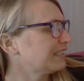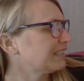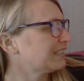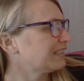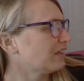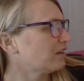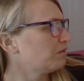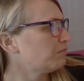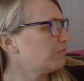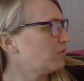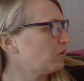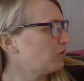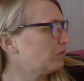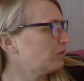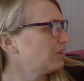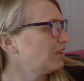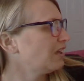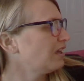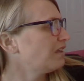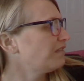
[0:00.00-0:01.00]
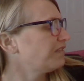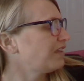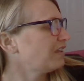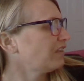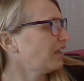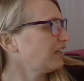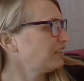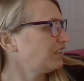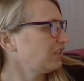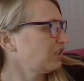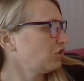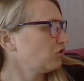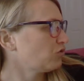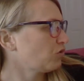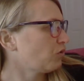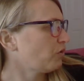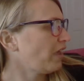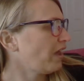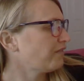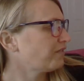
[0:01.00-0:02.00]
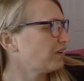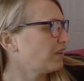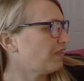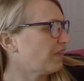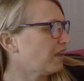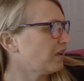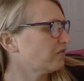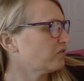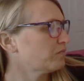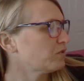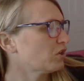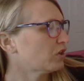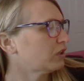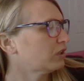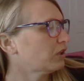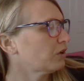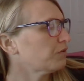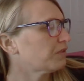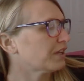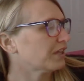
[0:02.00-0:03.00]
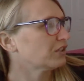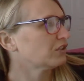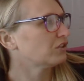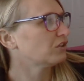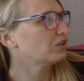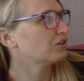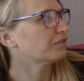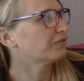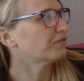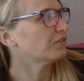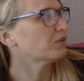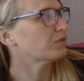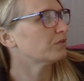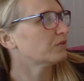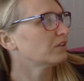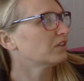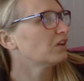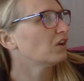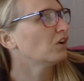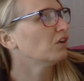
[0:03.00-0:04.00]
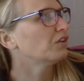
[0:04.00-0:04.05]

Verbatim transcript: to set a mood. They like to control everything from your clothing to your food.